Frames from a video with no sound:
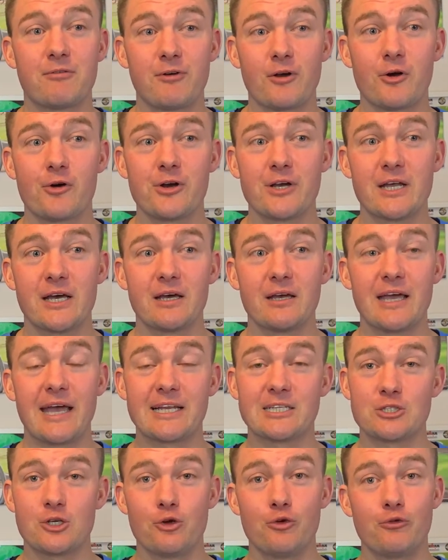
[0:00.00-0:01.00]
Florida
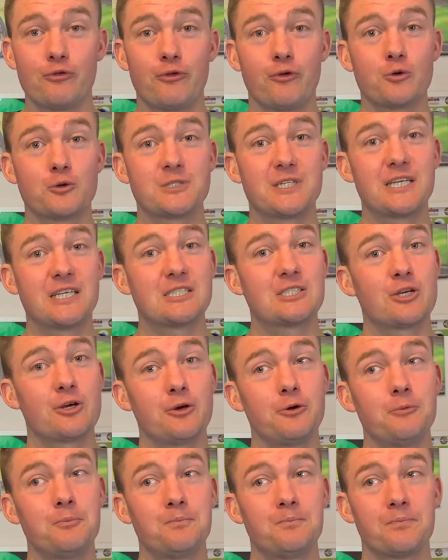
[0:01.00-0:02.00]
at
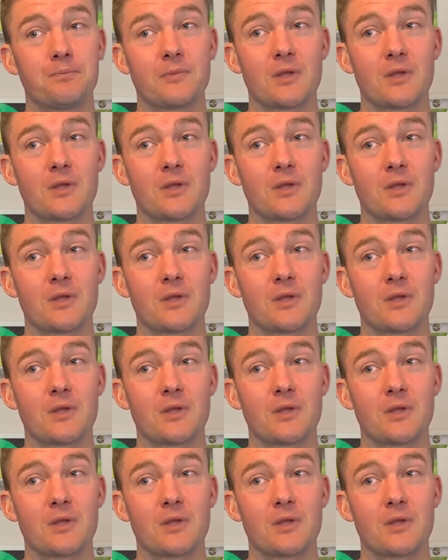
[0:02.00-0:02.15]
242.